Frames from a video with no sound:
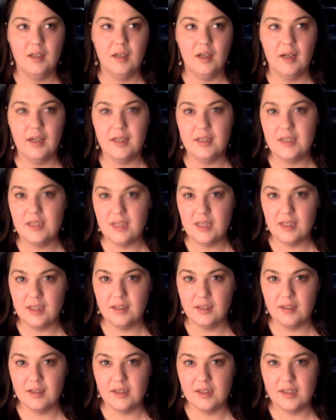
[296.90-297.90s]

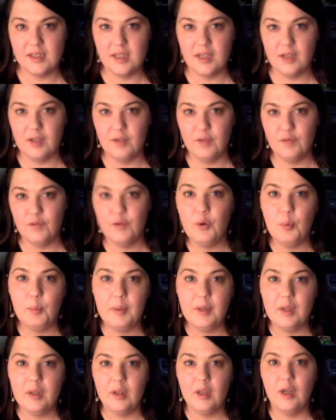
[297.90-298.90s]
ideas and
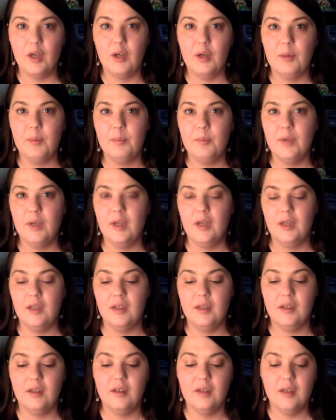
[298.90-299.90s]
filming them
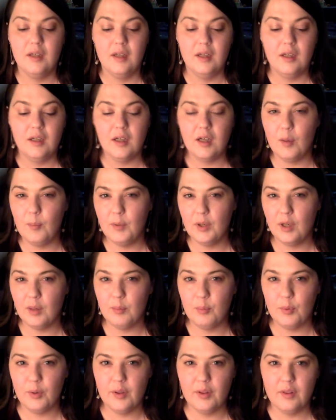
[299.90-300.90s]
and coming
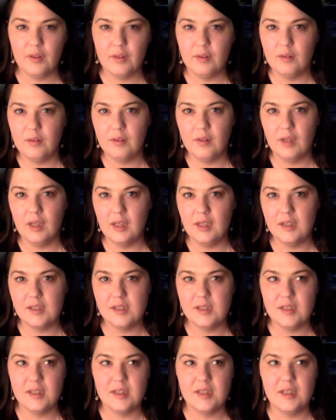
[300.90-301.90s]
up with things
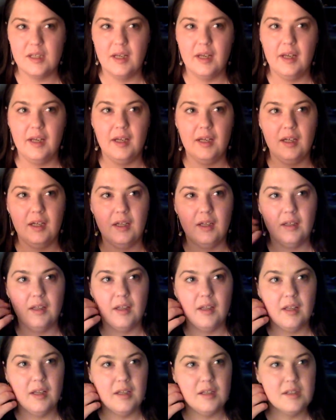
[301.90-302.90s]
to say and
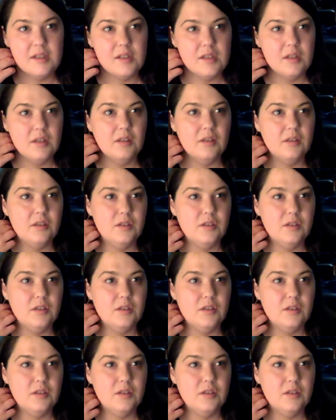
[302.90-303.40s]
things to